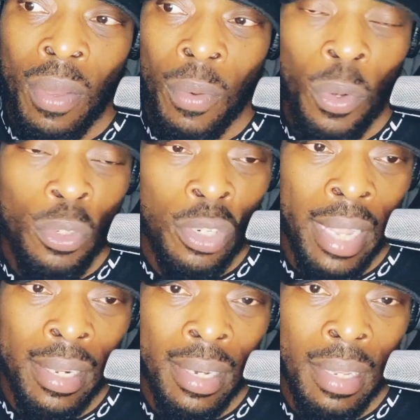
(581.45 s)
We're all
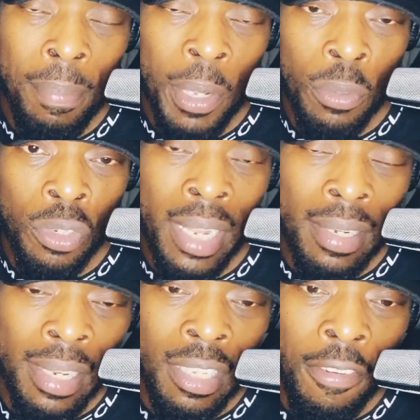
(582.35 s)
genetically built,
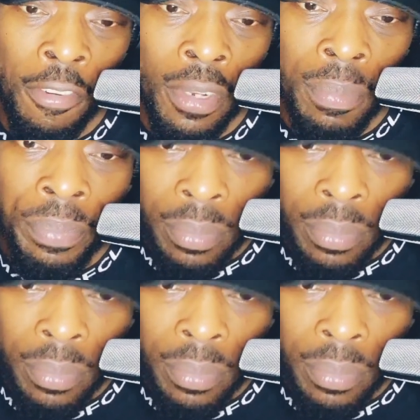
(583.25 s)
genetically different.